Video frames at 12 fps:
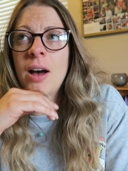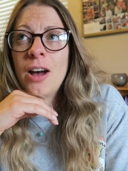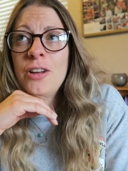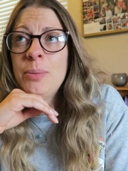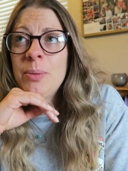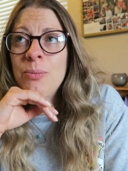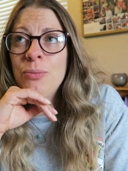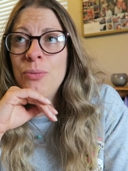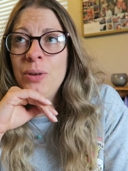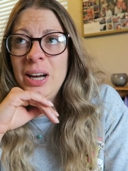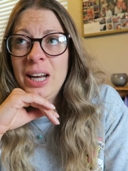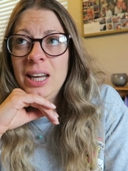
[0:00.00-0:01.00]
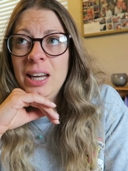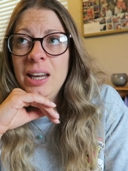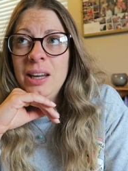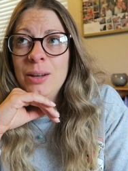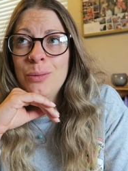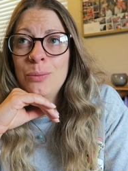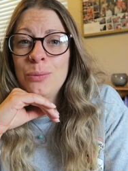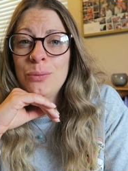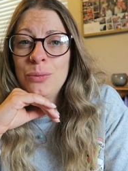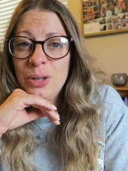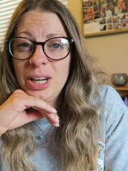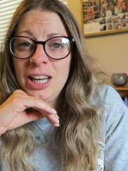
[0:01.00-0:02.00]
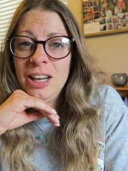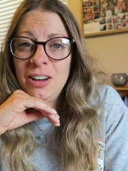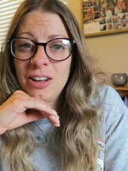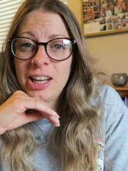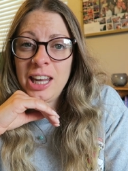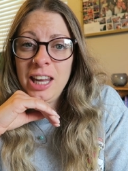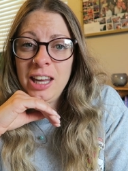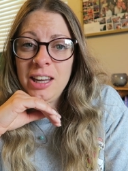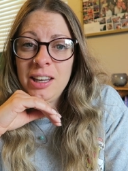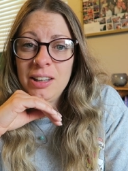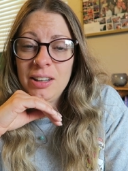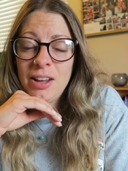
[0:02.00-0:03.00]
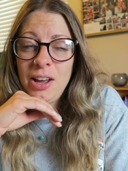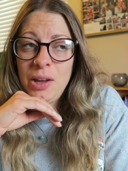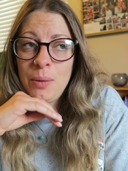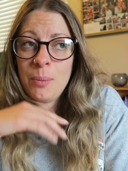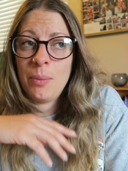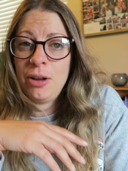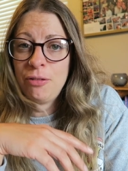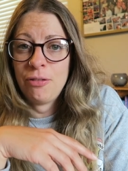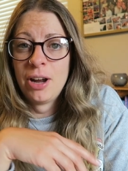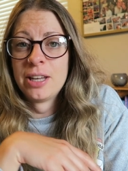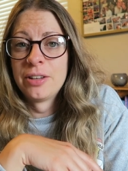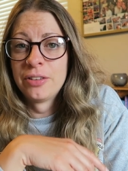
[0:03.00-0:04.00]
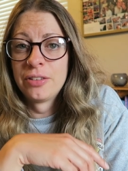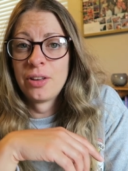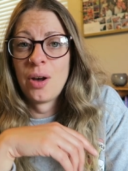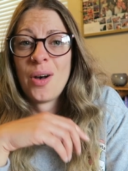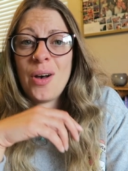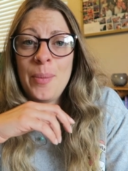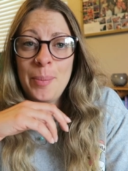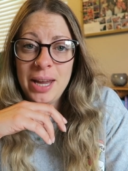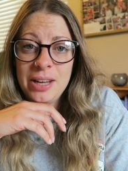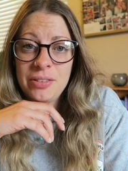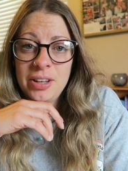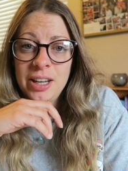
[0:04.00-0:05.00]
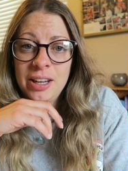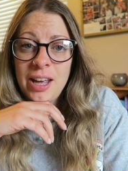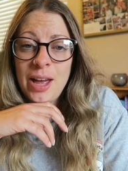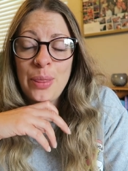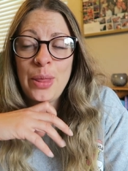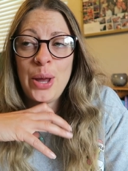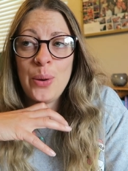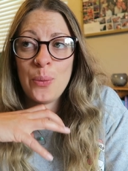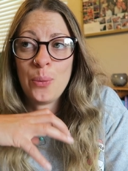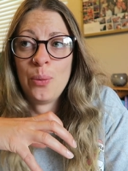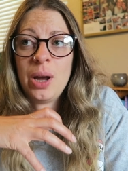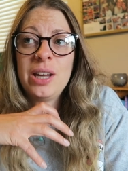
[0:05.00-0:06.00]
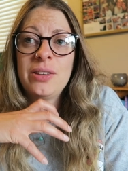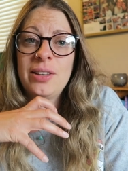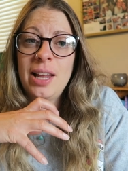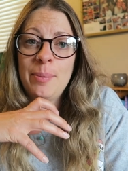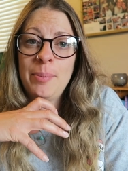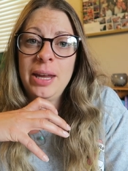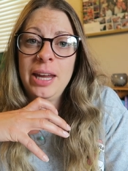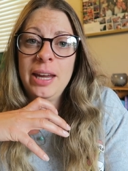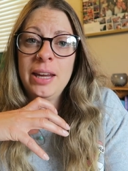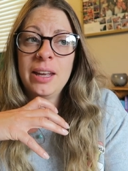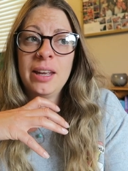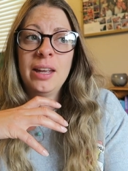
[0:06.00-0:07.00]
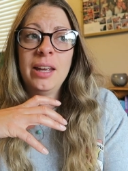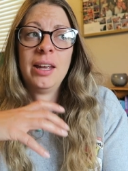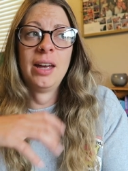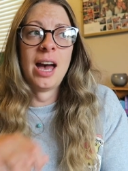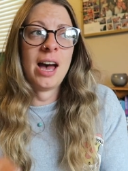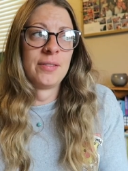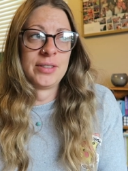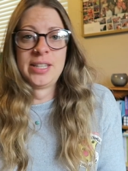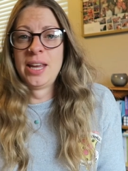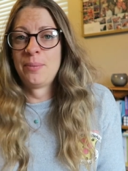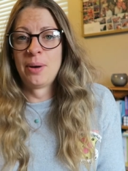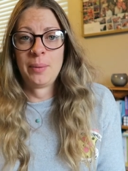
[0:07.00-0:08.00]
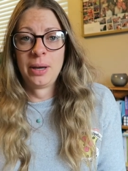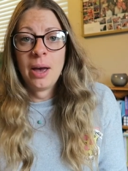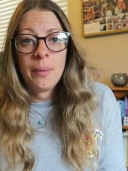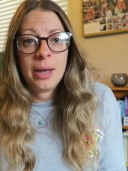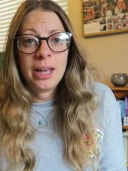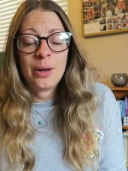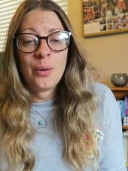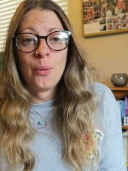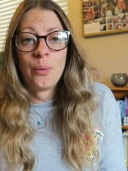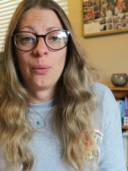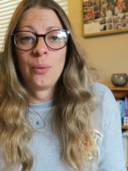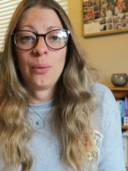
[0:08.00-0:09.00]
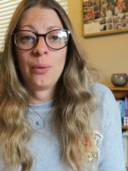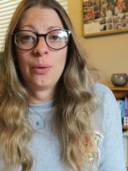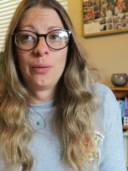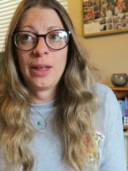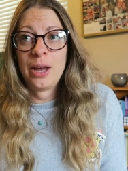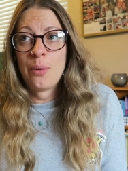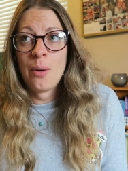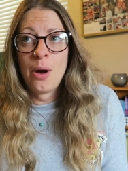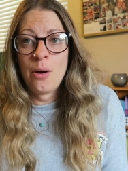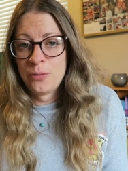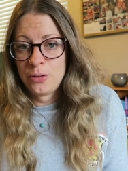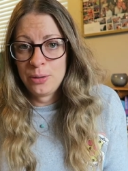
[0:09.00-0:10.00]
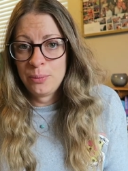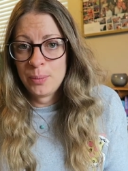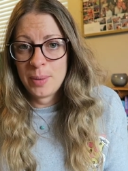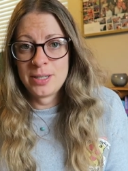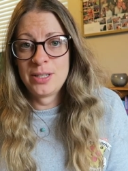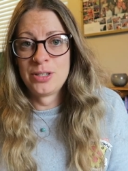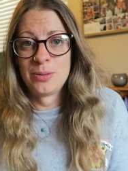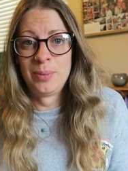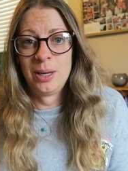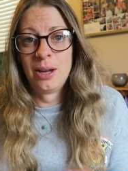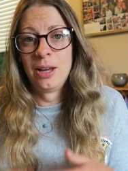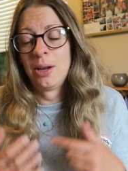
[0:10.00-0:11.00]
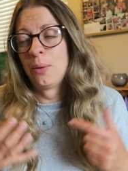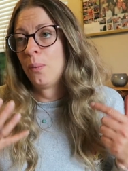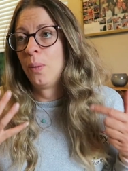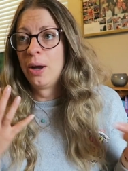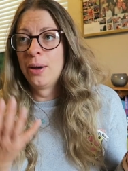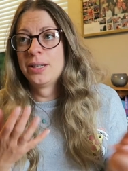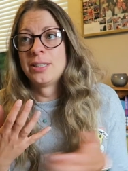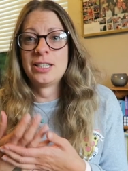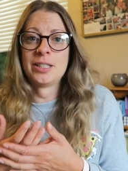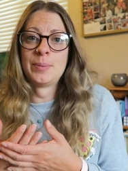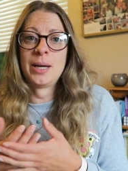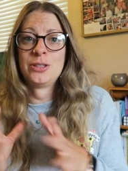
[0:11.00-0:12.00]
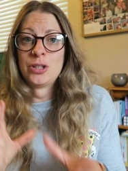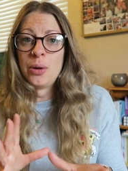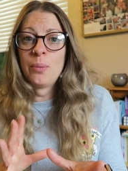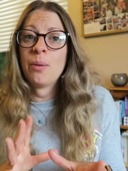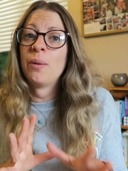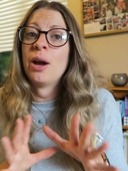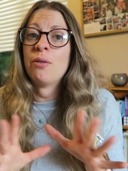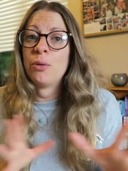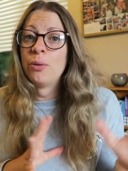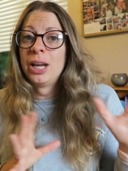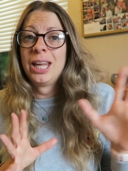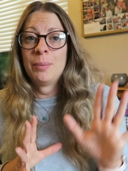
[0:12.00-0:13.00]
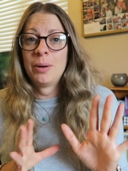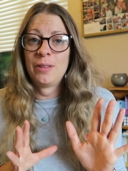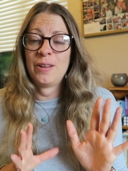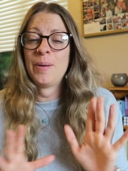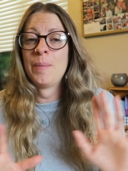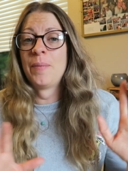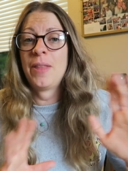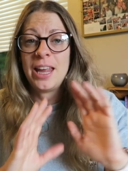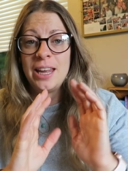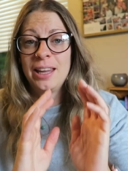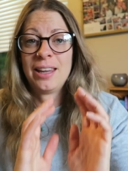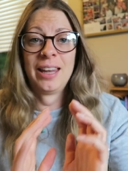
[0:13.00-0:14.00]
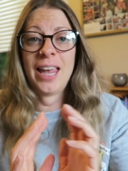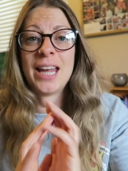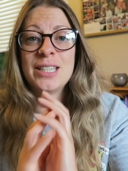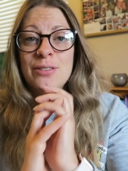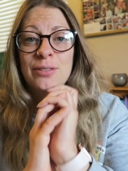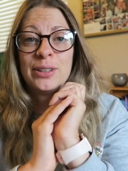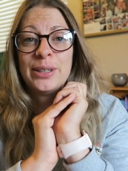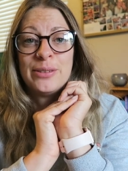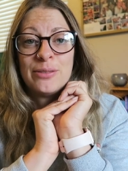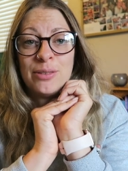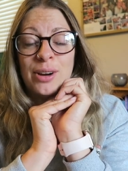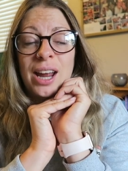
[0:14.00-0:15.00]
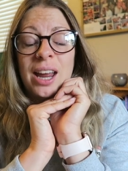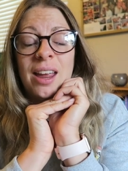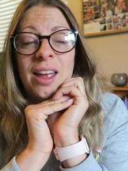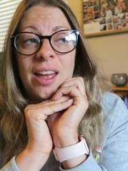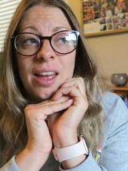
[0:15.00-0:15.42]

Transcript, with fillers: I've been really, really lucky like, my friends are amazing and they always let me have a say in where we're going or they quite often will message and be like, we're going to this place, don't worry, I've already emailed them, they can cater for gluten-free.